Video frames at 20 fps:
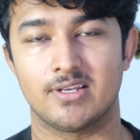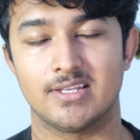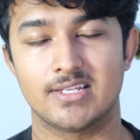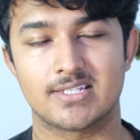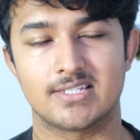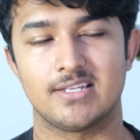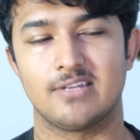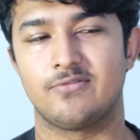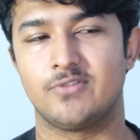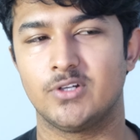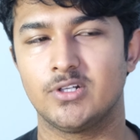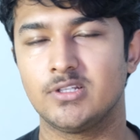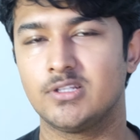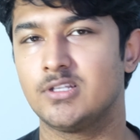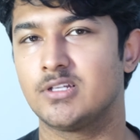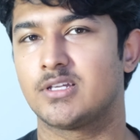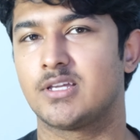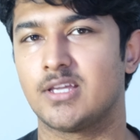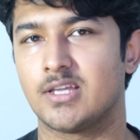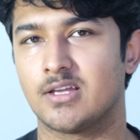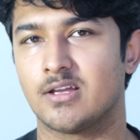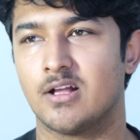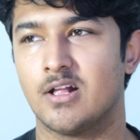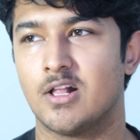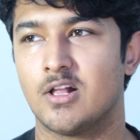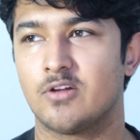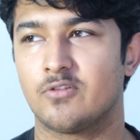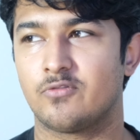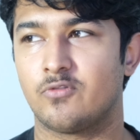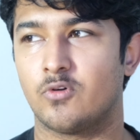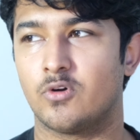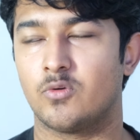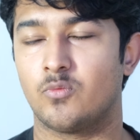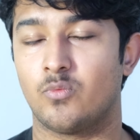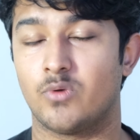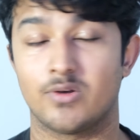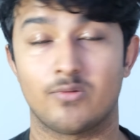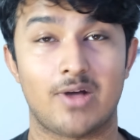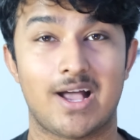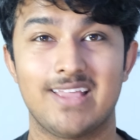Listen, if you're looking for
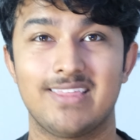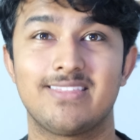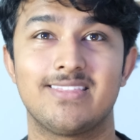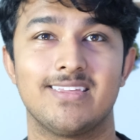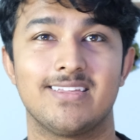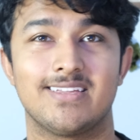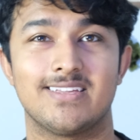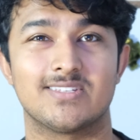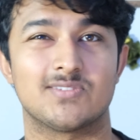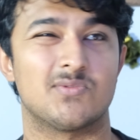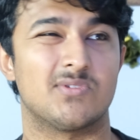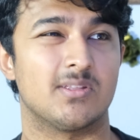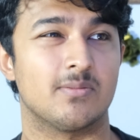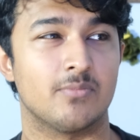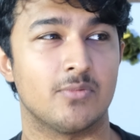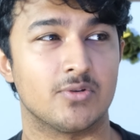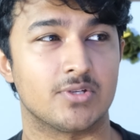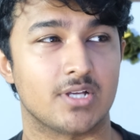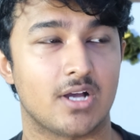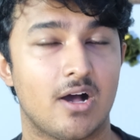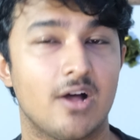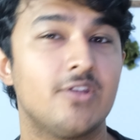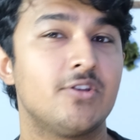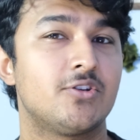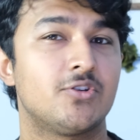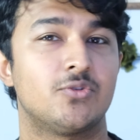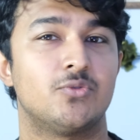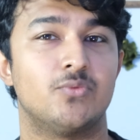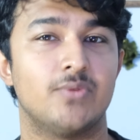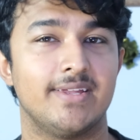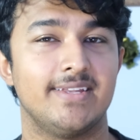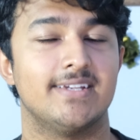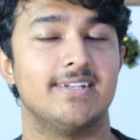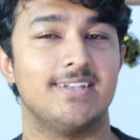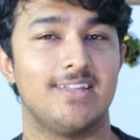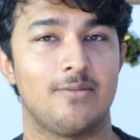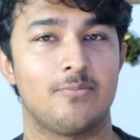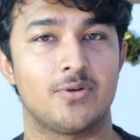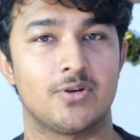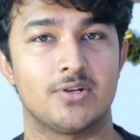what I think is one of the most underrated
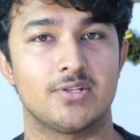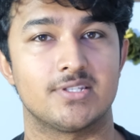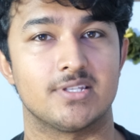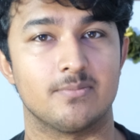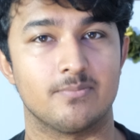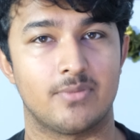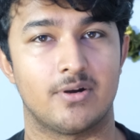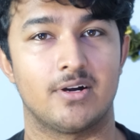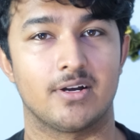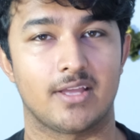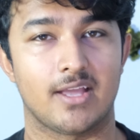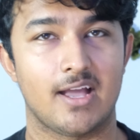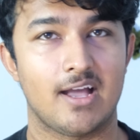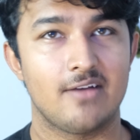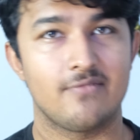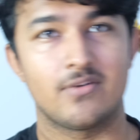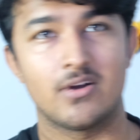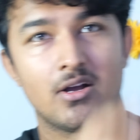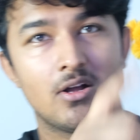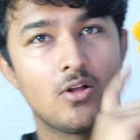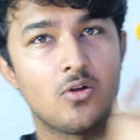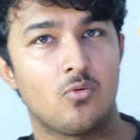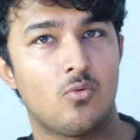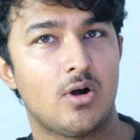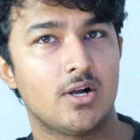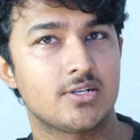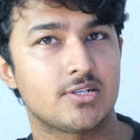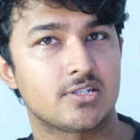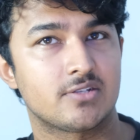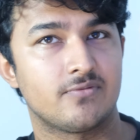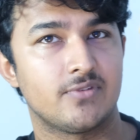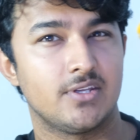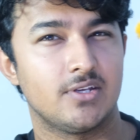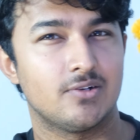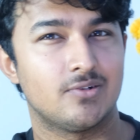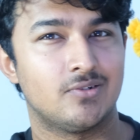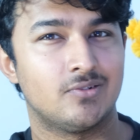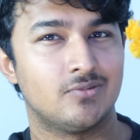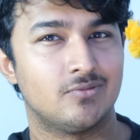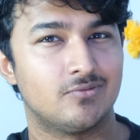neighborhoods in Park Ave, watch this
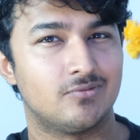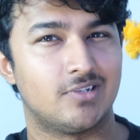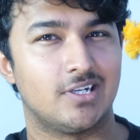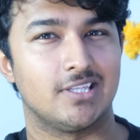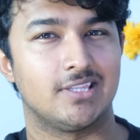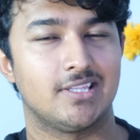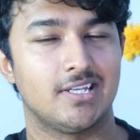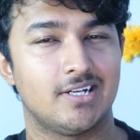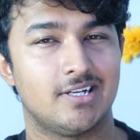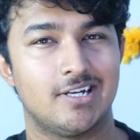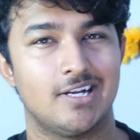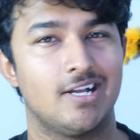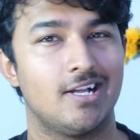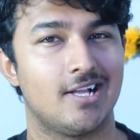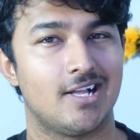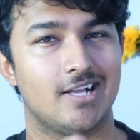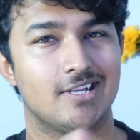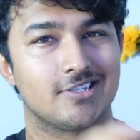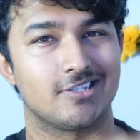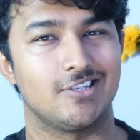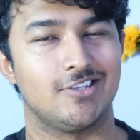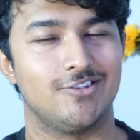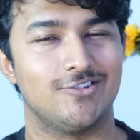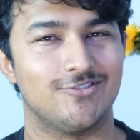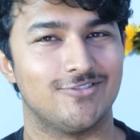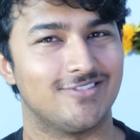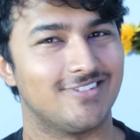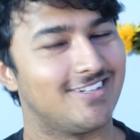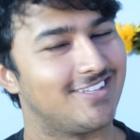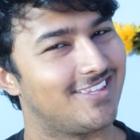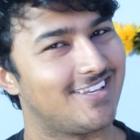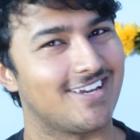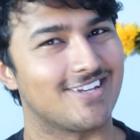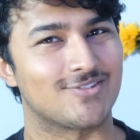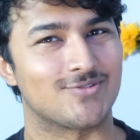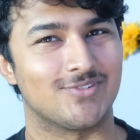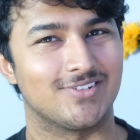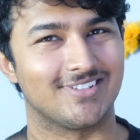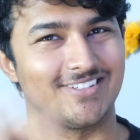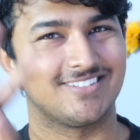video right there. I'll see you in the
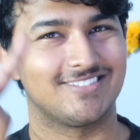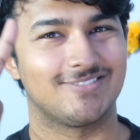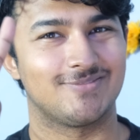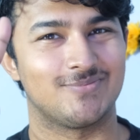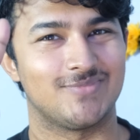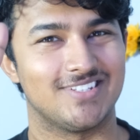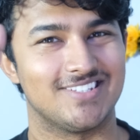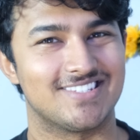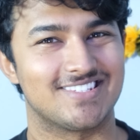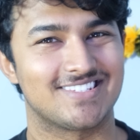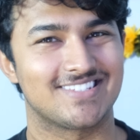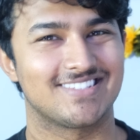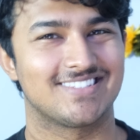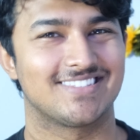next one. Peace.